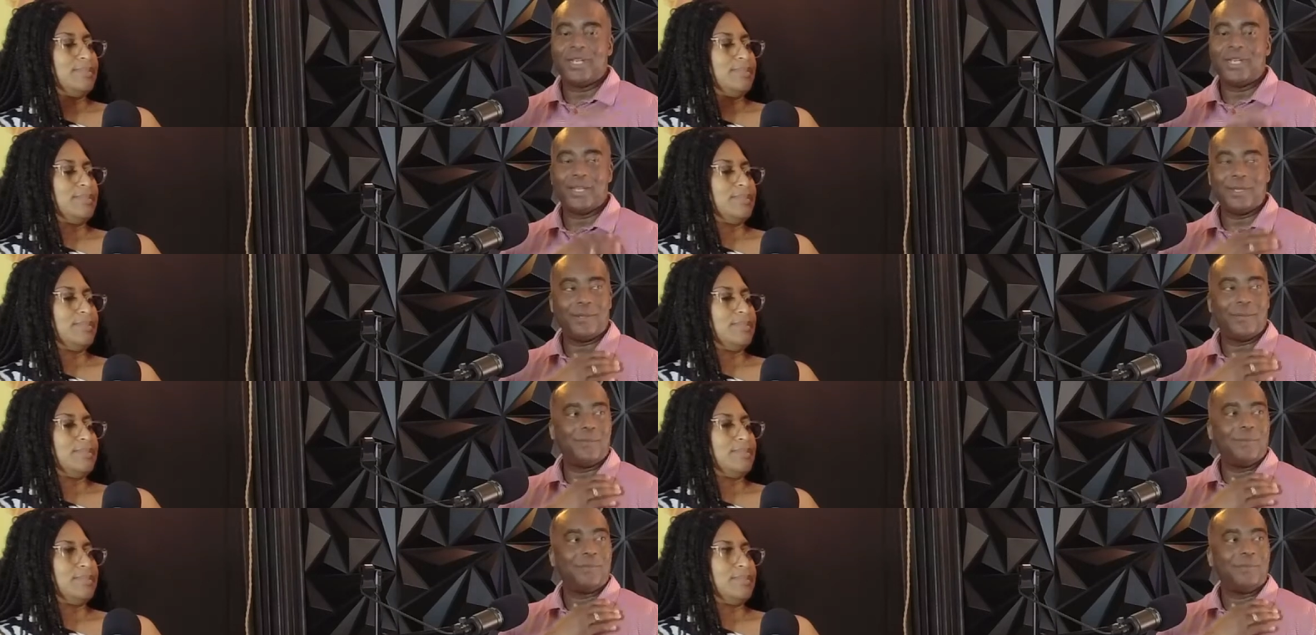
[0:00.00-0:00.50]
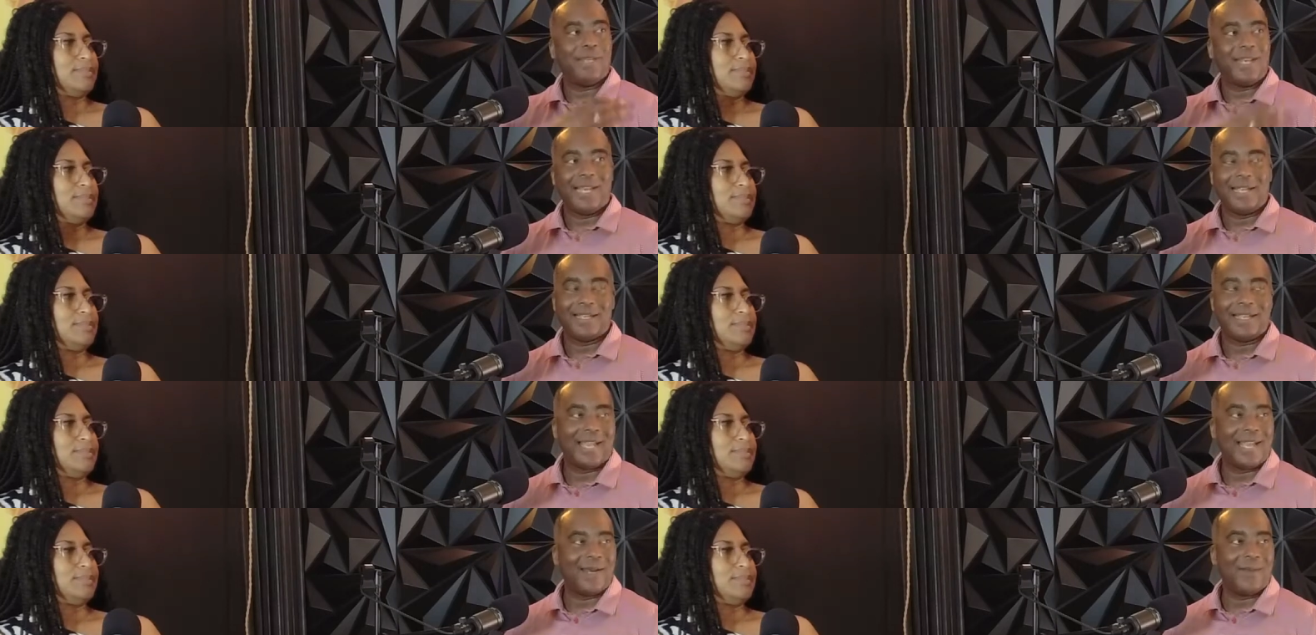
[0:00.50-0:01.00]
Speaker 1: with him,
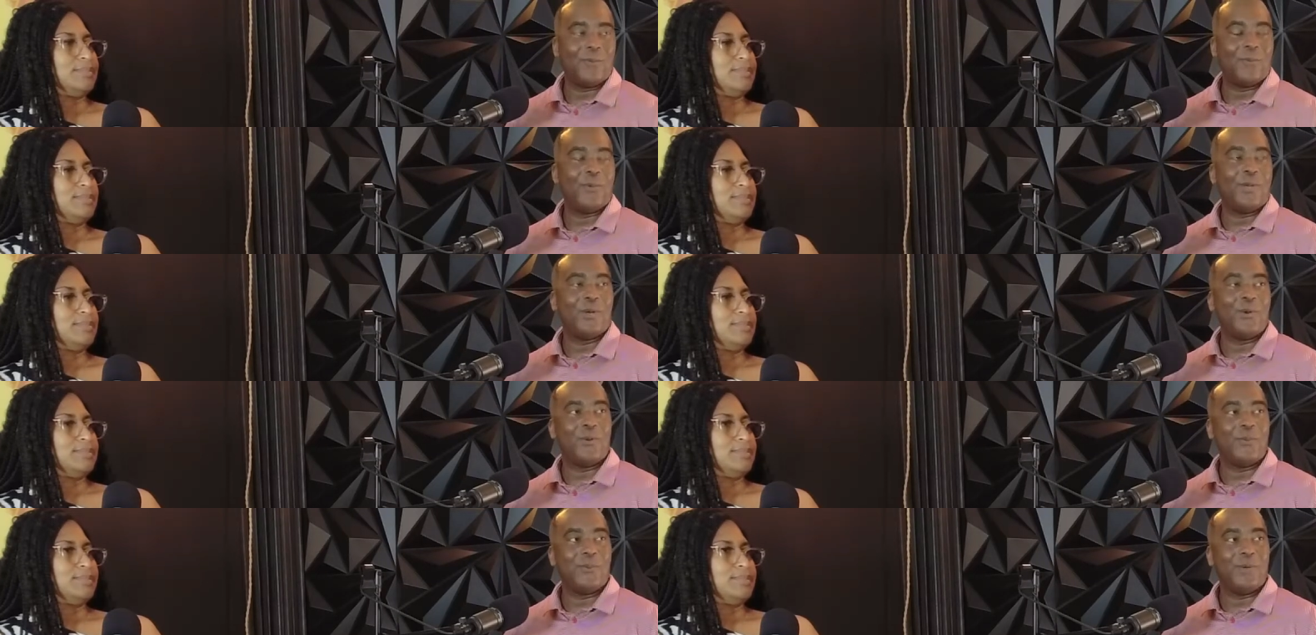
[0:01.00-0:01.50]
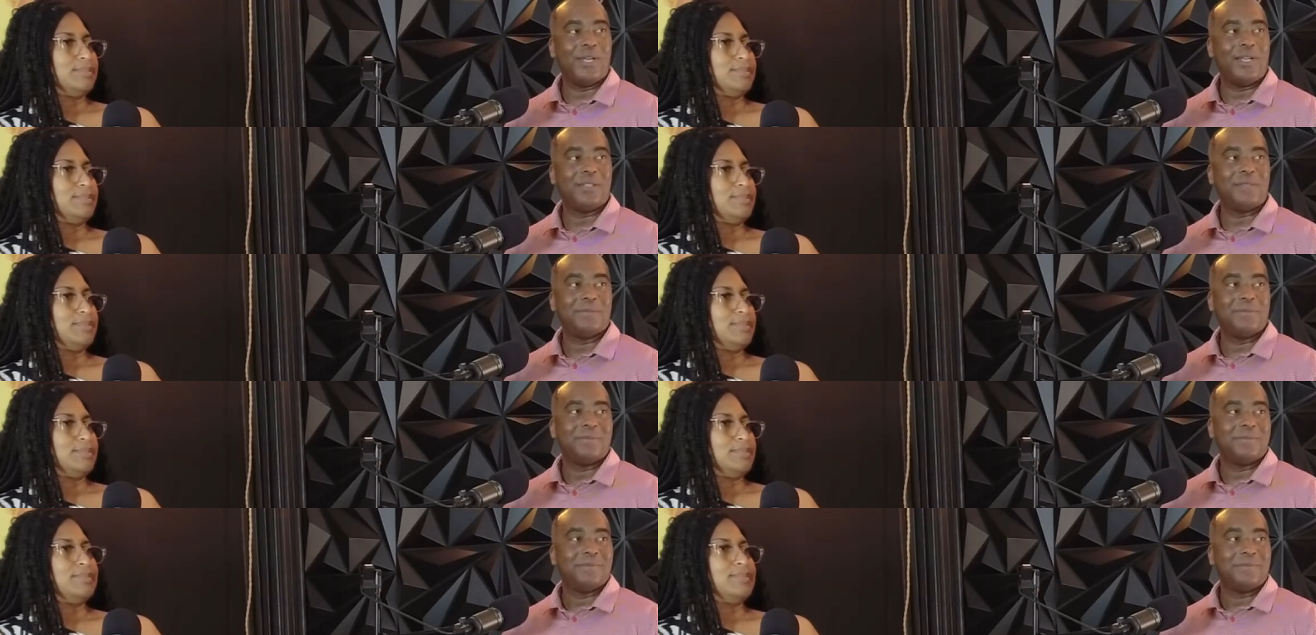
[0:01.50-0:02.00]
like kind of one on
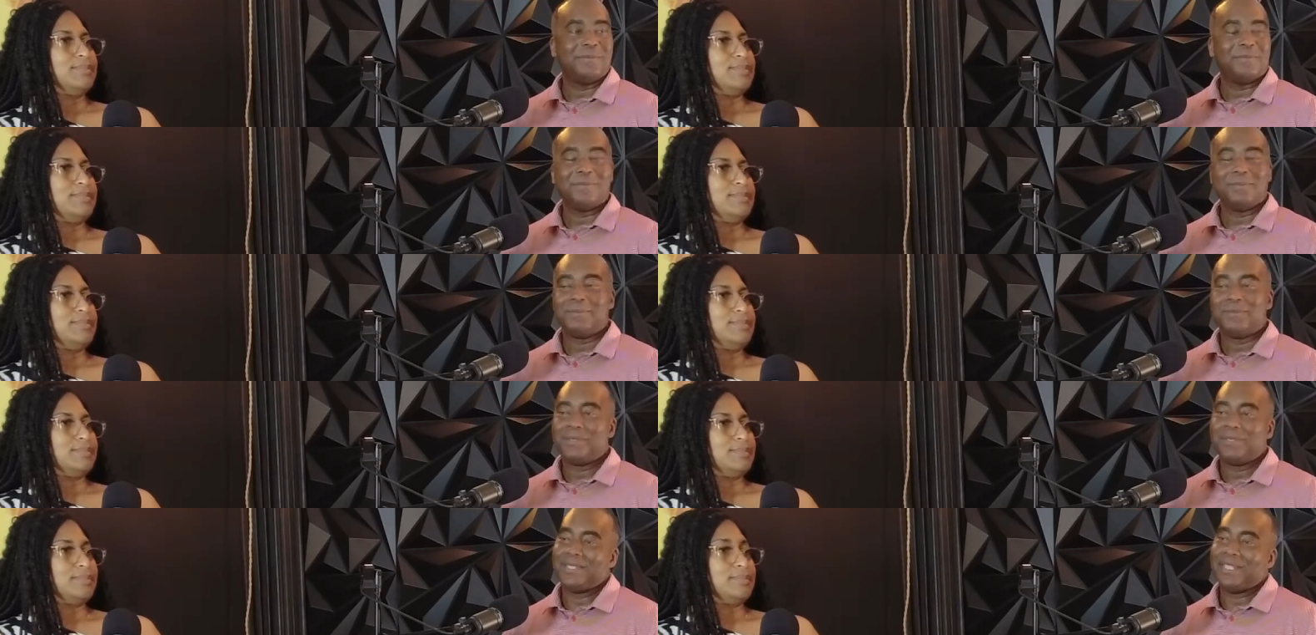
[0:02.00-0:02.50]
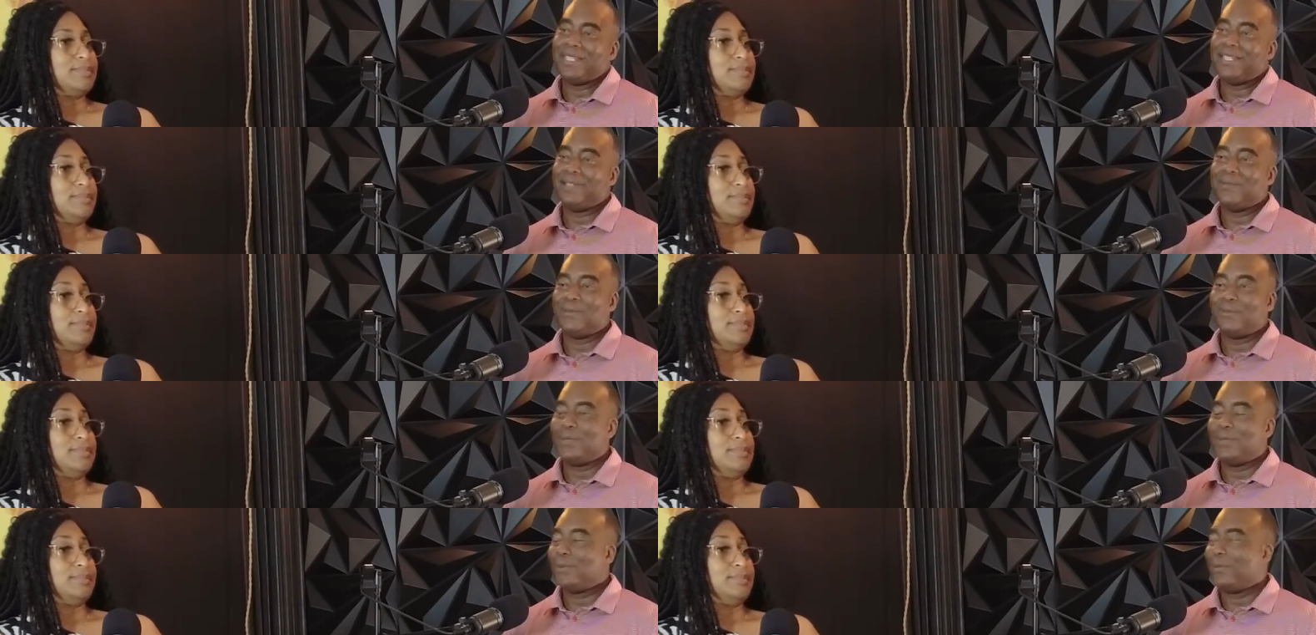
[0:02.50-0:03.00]

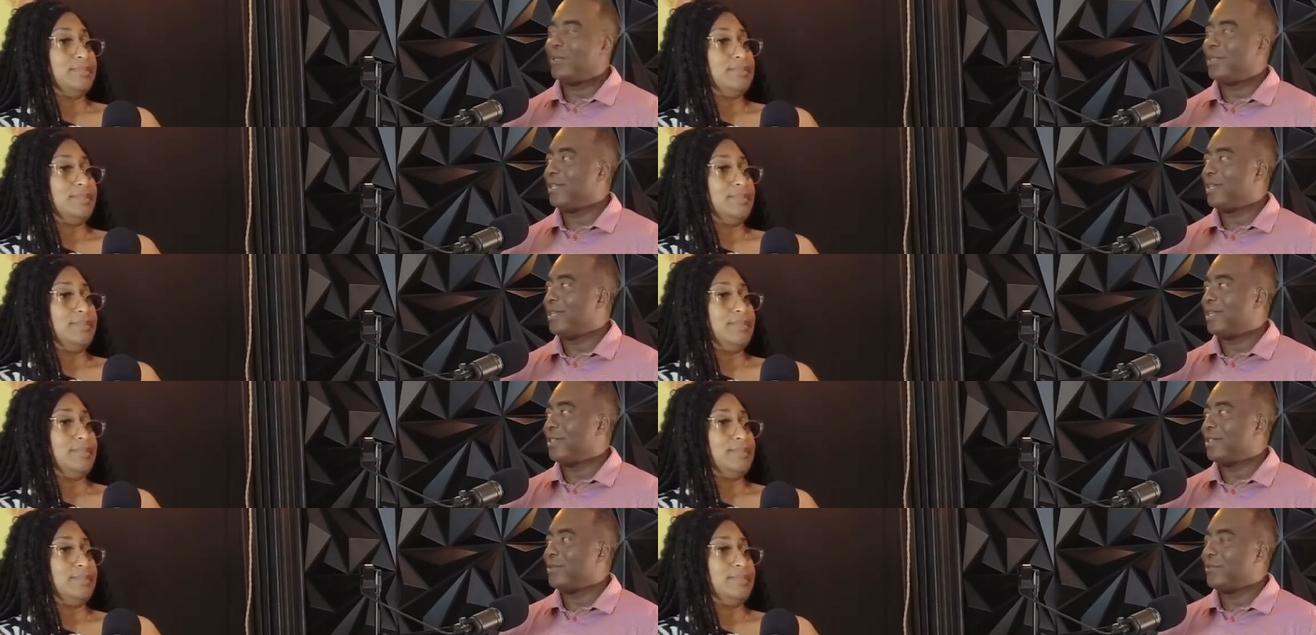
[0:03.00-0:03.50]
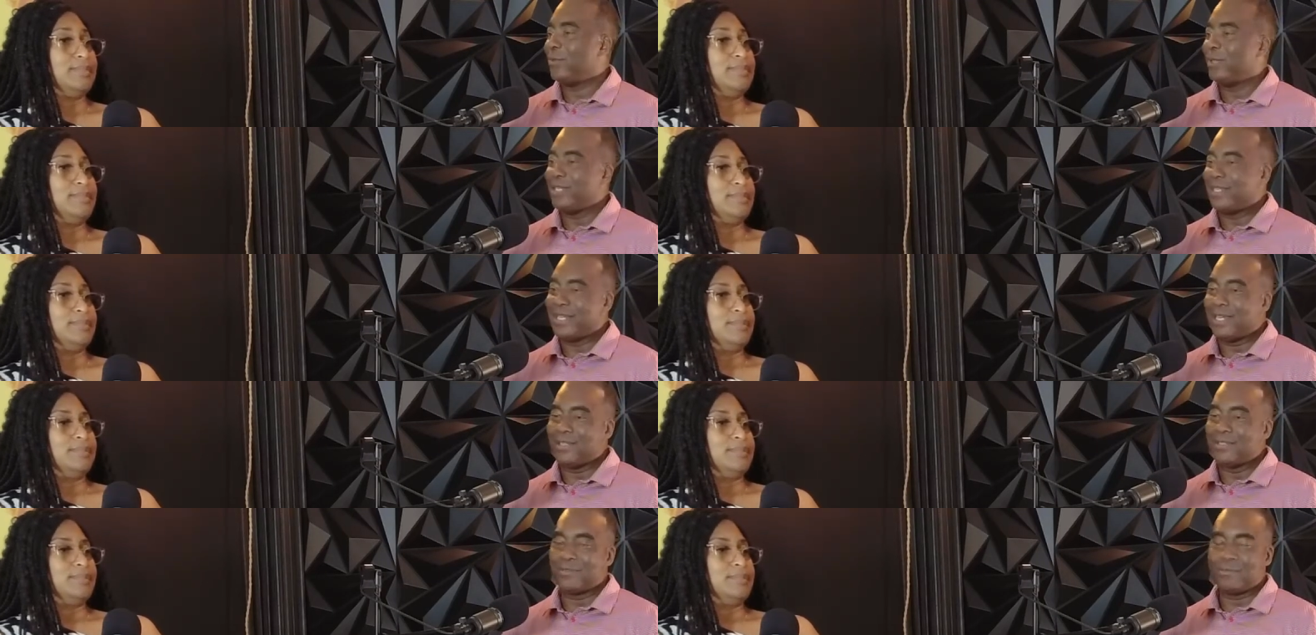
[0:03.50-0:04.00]
Mm-hmm. with another
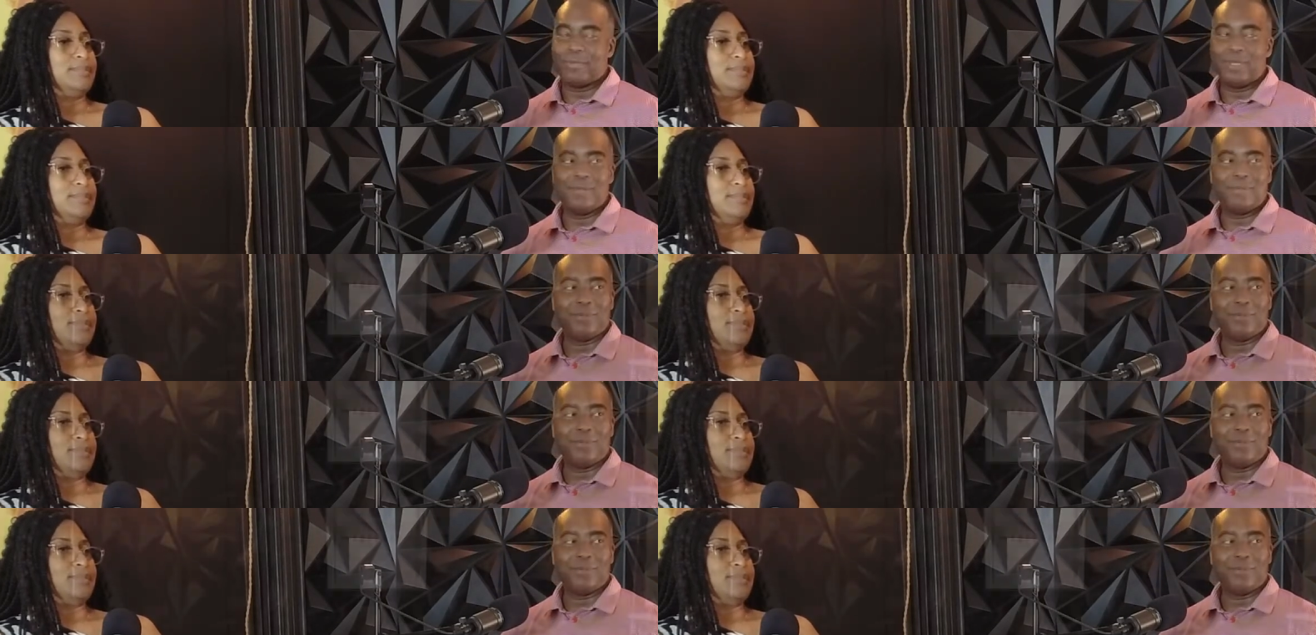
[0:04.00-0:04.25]
20,000 people.